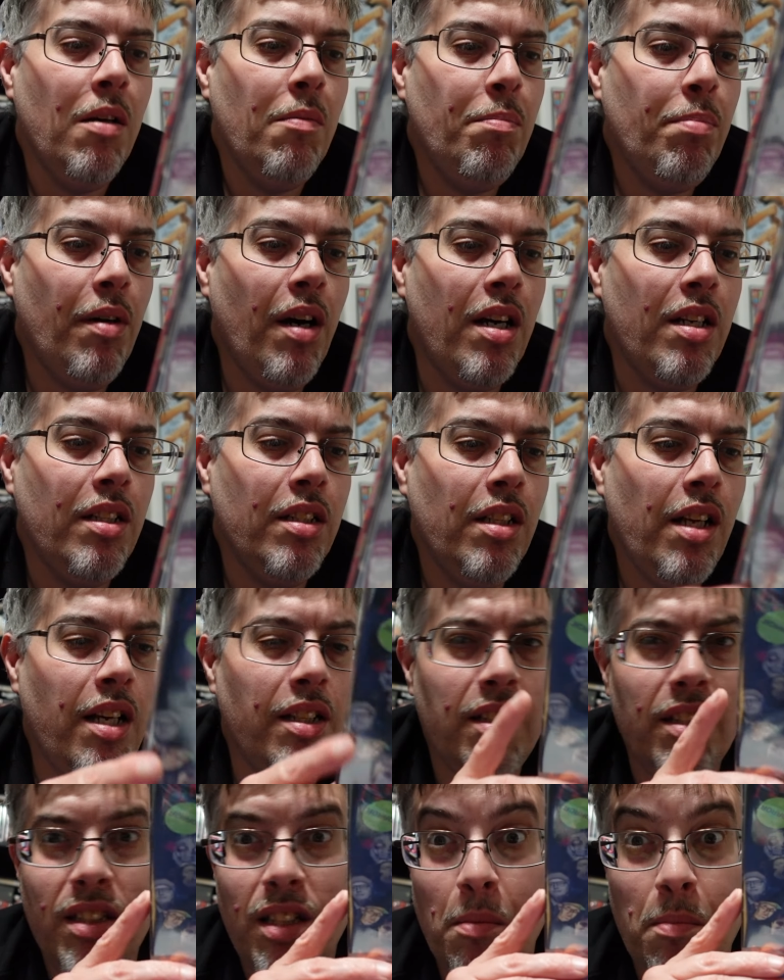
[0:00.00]
But yeah,
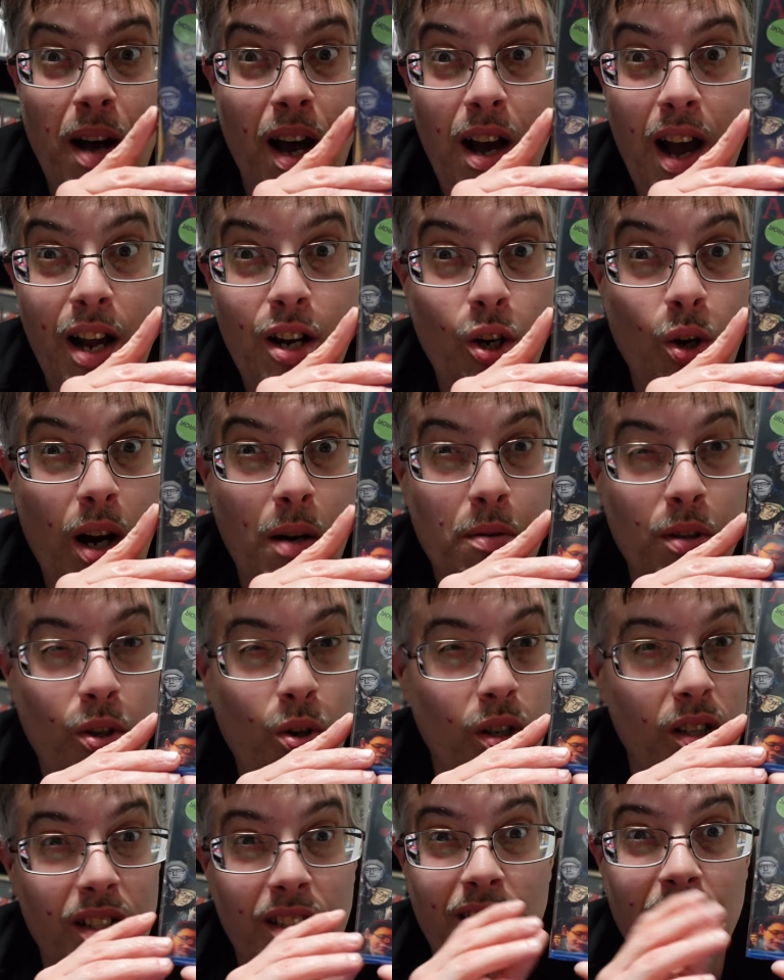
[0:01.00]
this is something I, I know. I
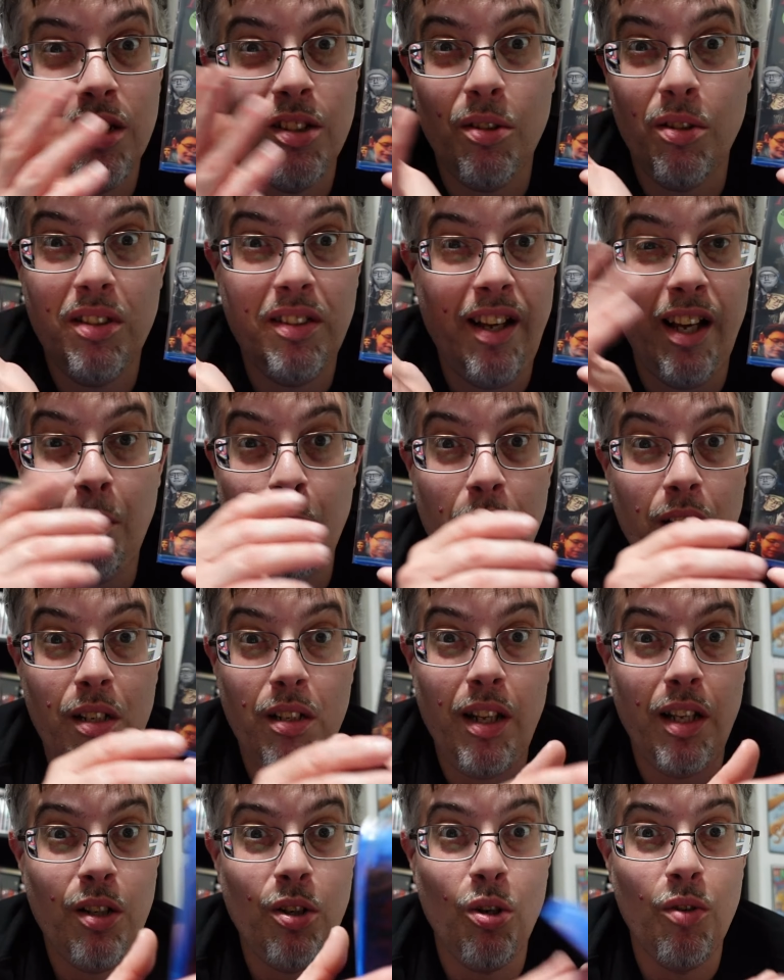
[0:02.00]
record just a little segment
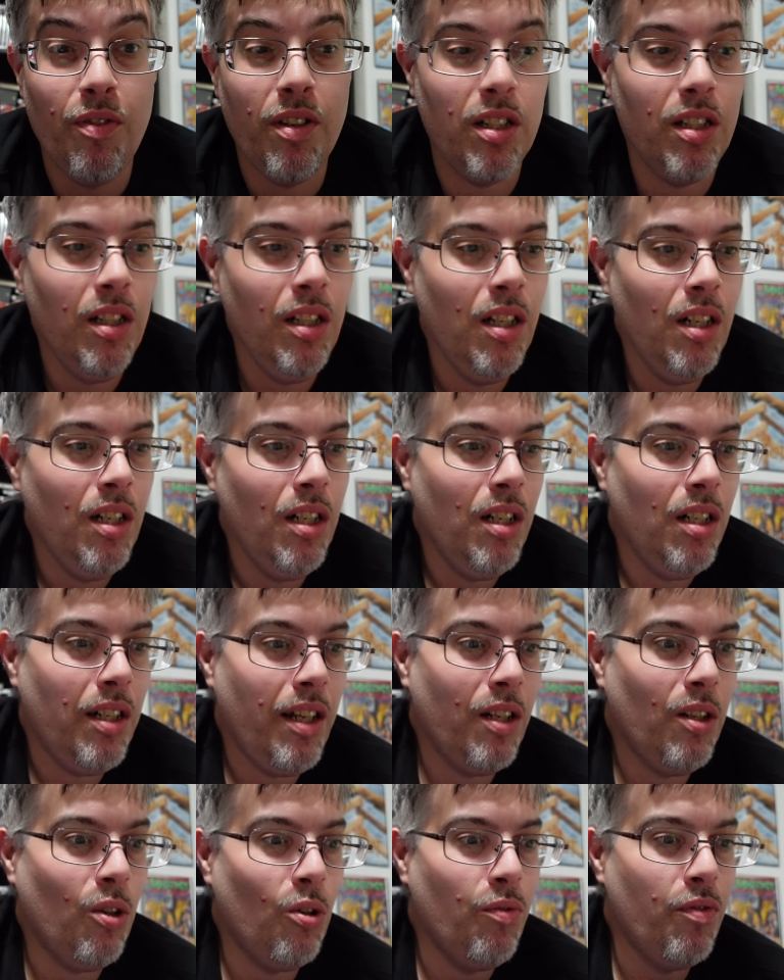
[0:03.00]
like over,
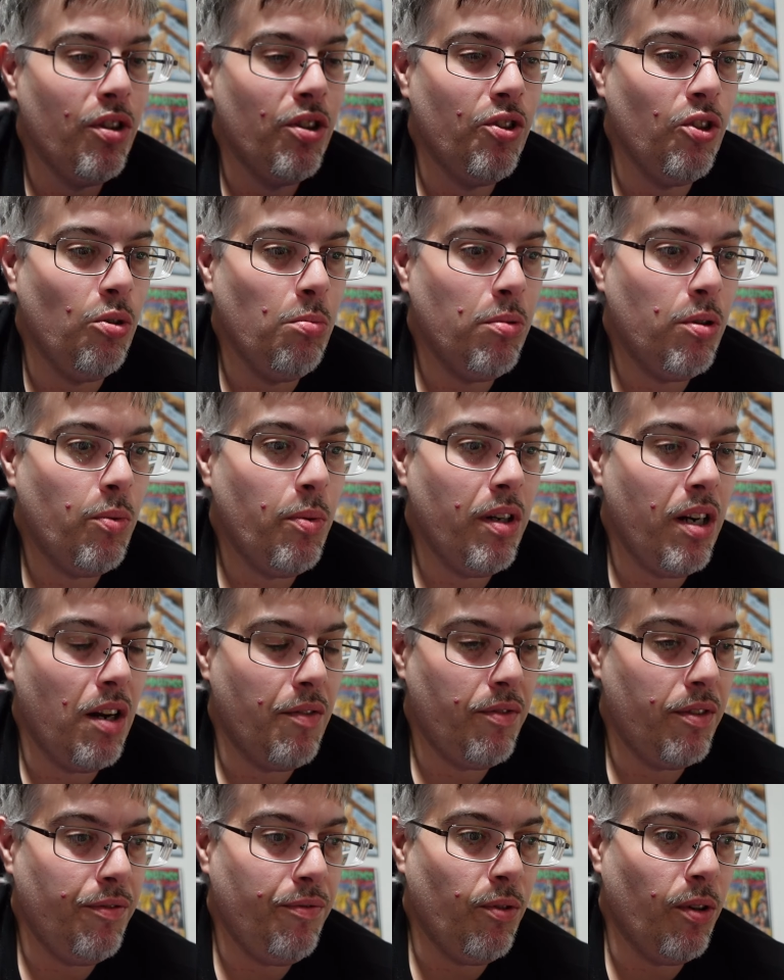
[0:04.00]
like over Zoom or
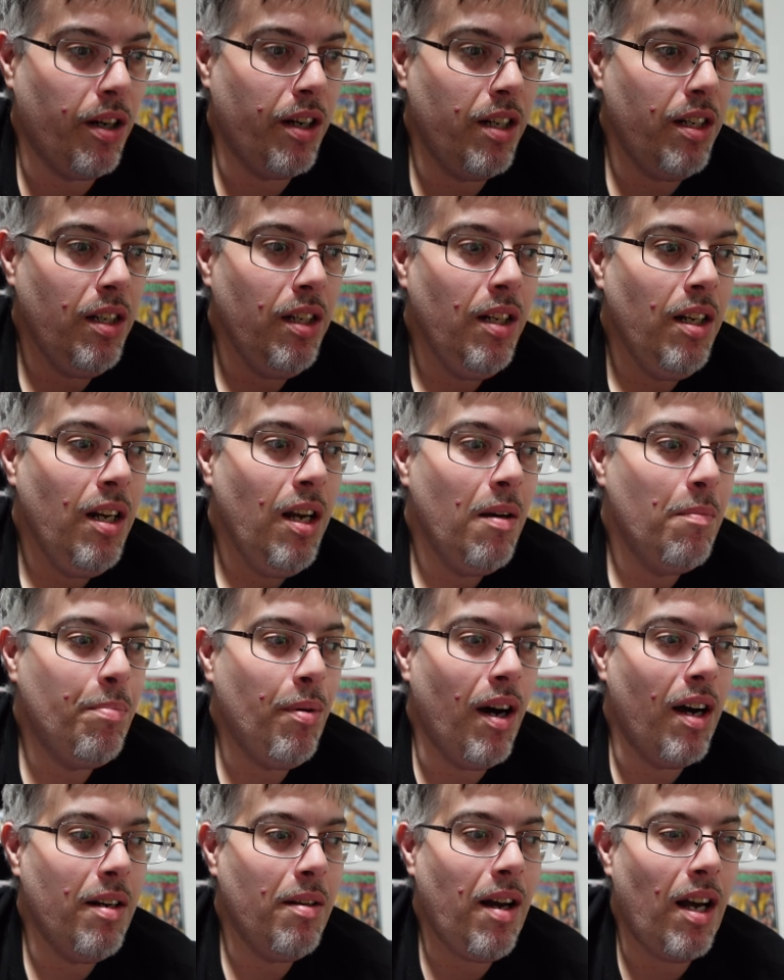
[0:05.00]
whatever for it.
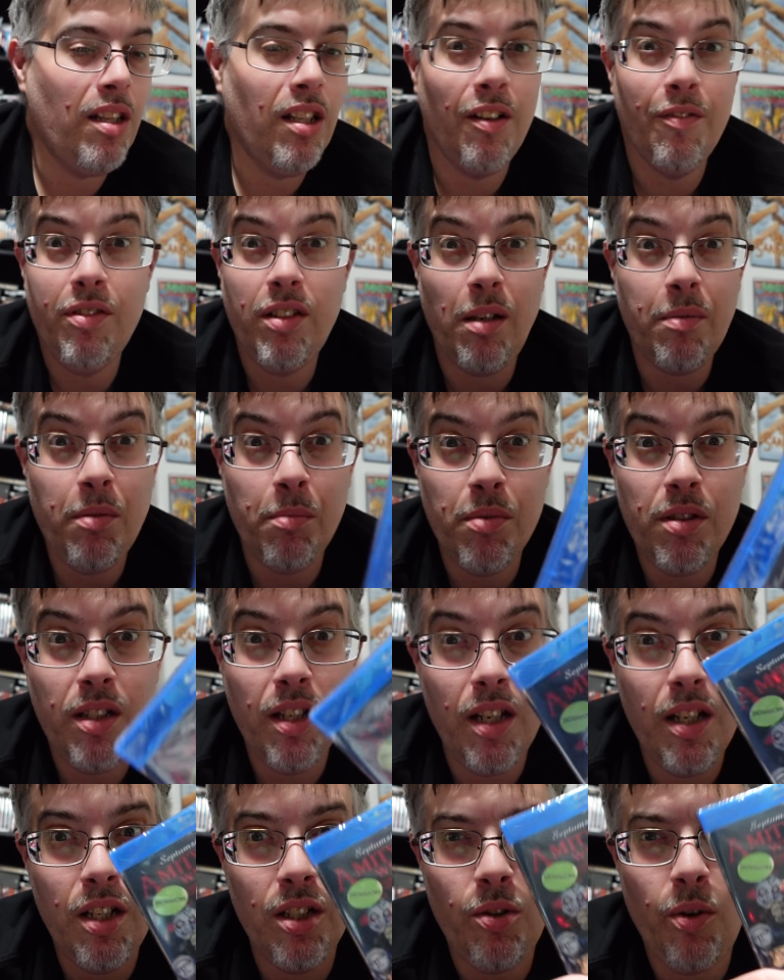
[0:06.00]
But I love Septum
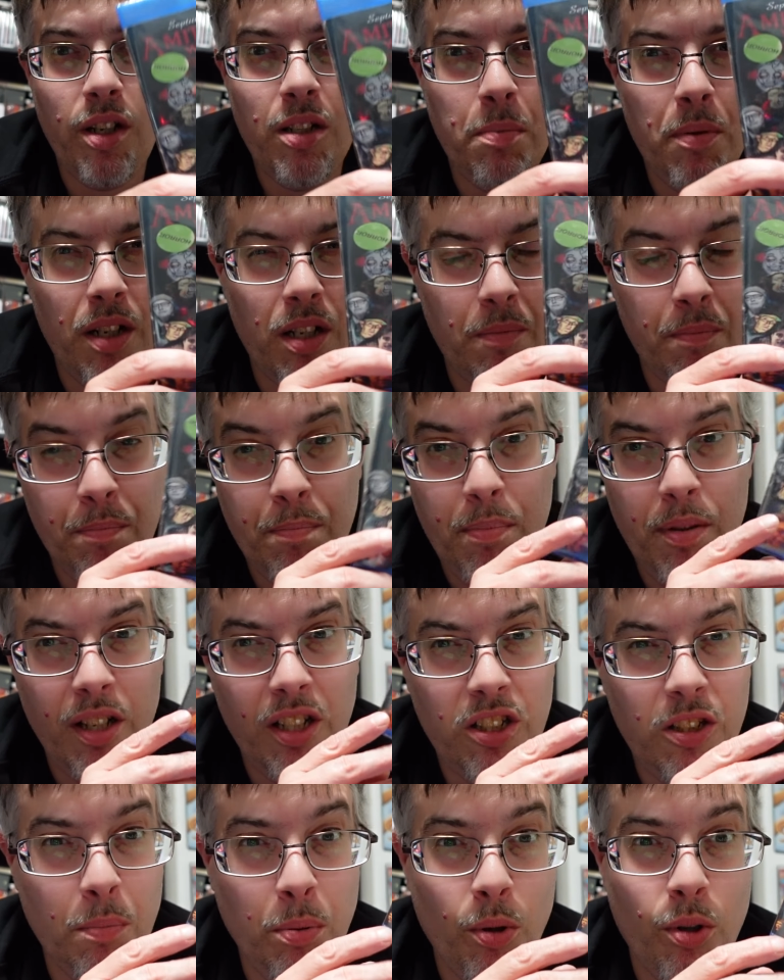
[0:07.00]
Sin. He's always been a big
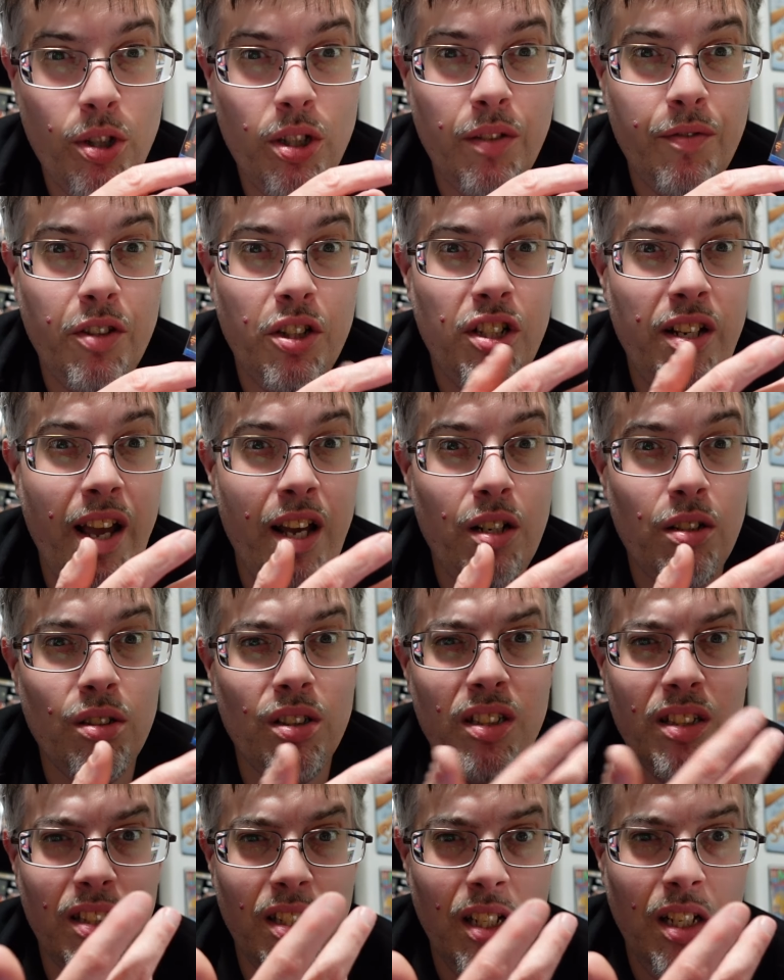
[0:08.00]
supporter of the
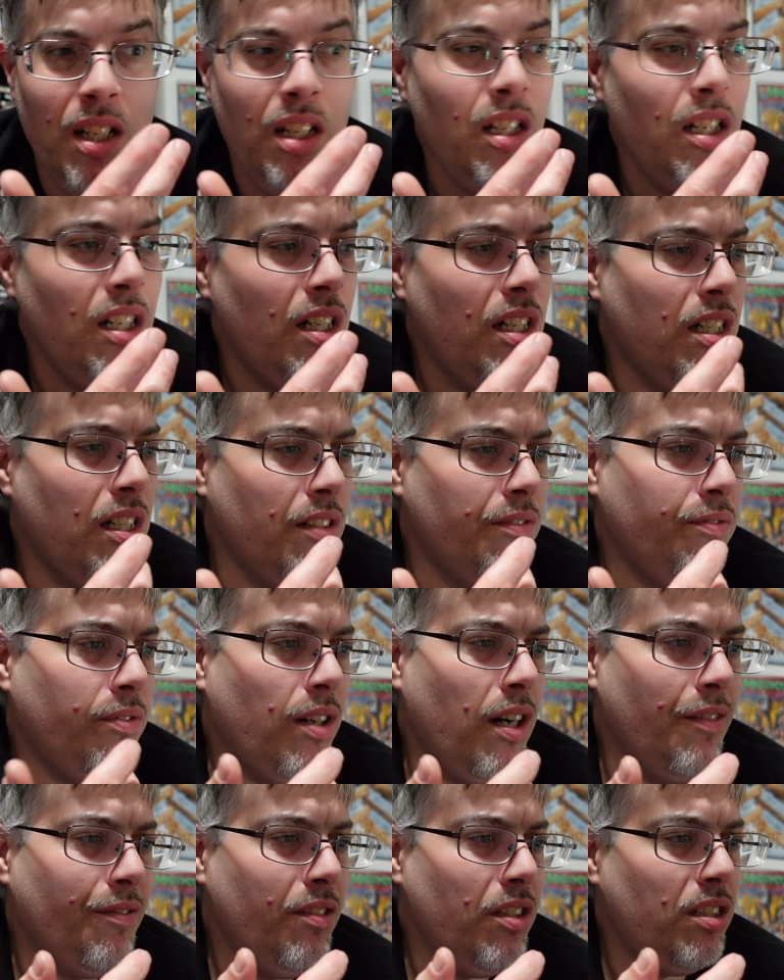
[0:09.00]
channel and of
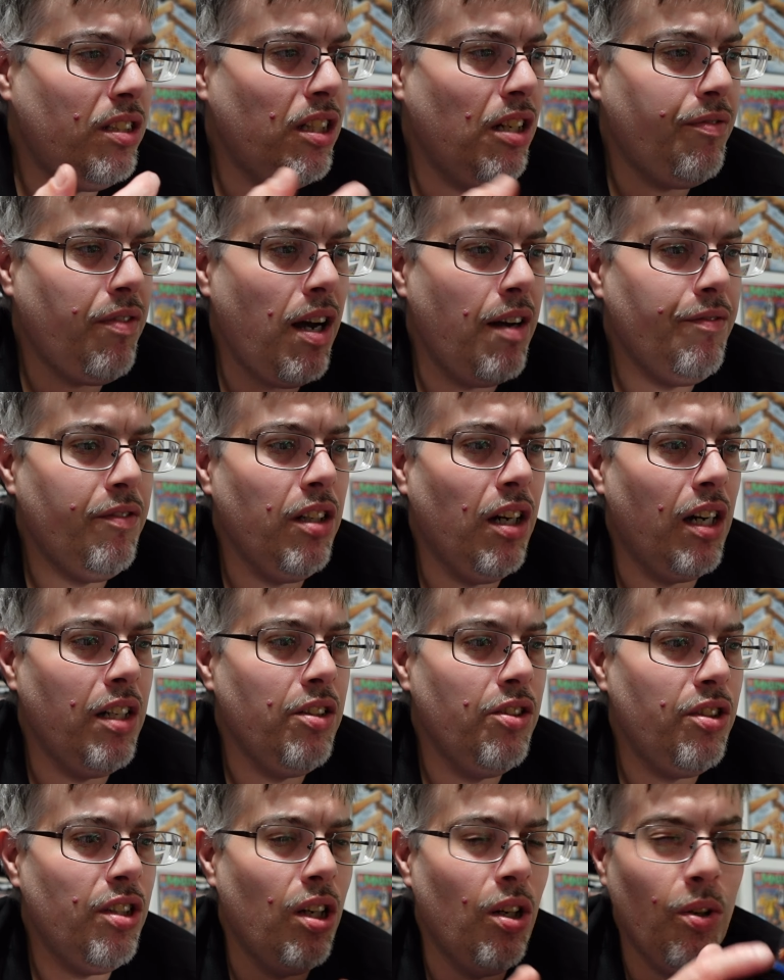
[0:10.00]
of the stuff I've done.
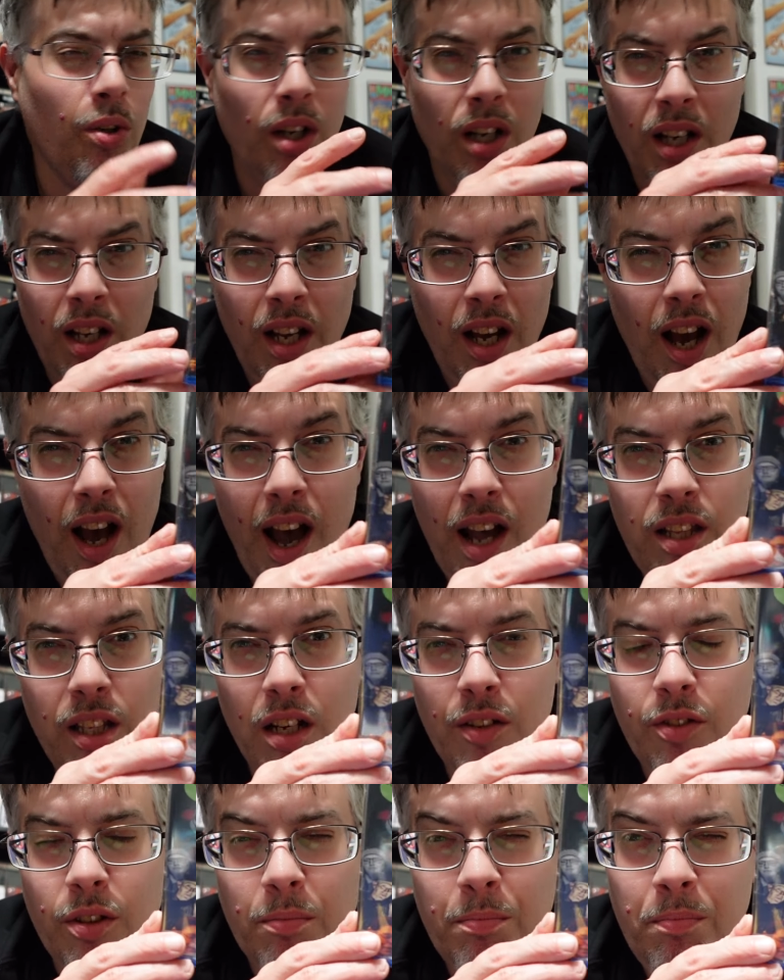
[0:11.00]
So I
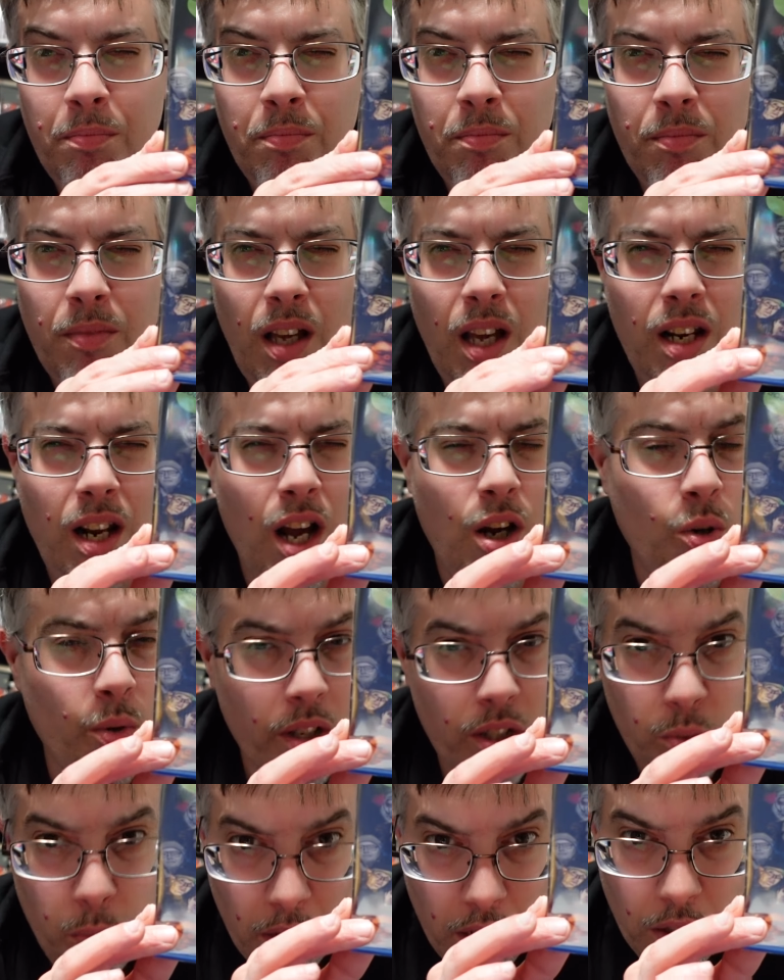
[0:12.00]
love him, and I
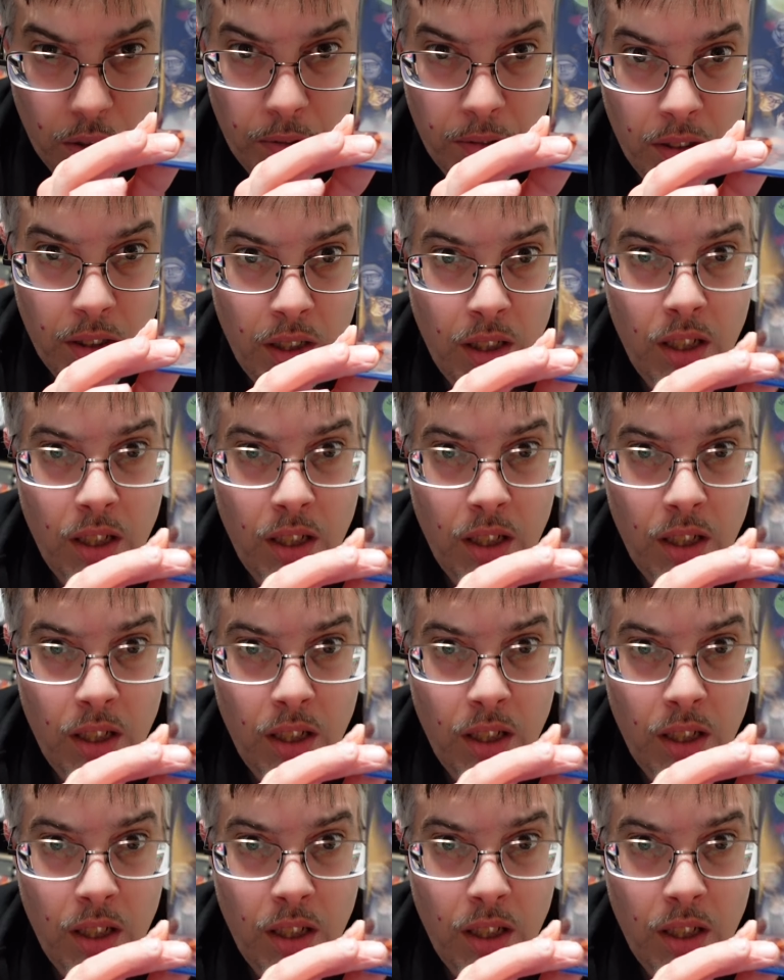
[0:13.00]
always will.